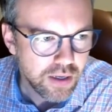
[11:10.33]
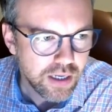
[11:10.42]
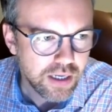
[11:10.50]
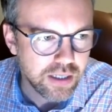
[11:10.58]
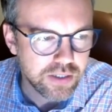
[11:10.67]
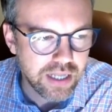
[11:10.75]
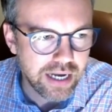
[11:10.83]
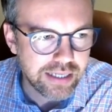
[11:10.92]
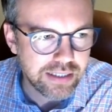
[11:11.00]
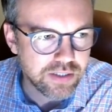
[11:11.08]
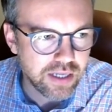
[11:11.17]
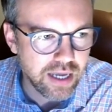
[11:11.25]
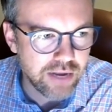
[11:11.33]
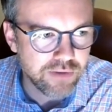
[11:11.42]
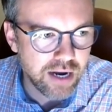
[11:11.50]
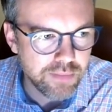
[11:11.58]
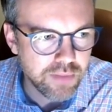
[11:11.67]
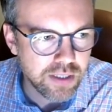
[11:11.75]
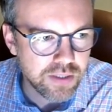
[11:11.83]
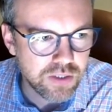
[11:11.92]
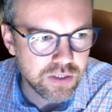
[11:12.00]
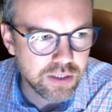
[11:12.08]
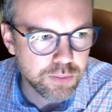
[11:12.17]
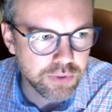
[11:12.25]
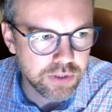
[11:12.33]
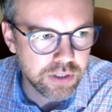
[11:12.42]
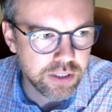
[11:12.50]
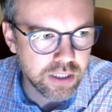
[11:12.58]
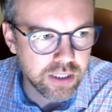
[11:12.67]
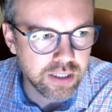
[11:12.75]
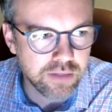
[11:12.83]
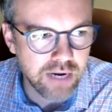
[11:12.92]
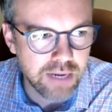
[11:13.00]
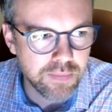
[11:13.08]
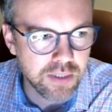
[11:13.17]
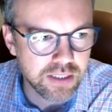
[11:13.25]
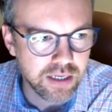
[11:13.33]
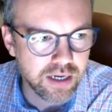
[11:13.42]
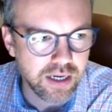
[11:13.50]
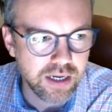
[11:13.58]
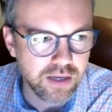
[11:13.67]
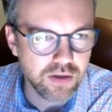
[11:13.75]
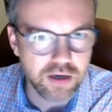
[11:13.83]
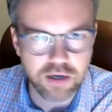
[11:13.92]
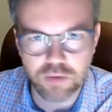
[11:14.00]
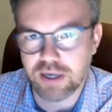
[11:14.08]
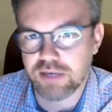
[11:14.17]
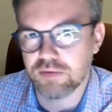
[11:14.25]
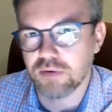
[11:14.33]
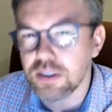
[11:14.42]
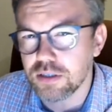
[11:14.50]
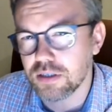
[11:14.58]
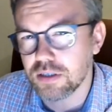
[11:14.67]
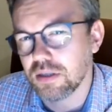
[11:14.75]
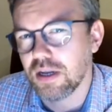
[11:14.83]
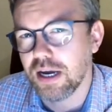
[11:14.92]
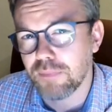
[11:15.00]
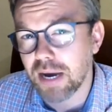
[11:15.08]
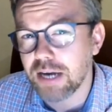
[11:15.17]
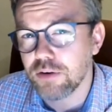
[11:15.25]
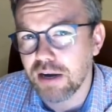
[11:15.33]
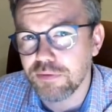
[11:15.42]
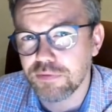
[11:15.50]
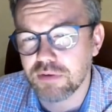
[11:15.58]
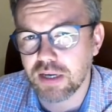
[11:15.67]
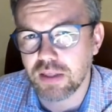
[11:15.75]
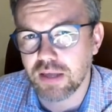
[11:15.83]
is that these environments, these procedurally generated environments, they are either quite rich, like Minecraft, right?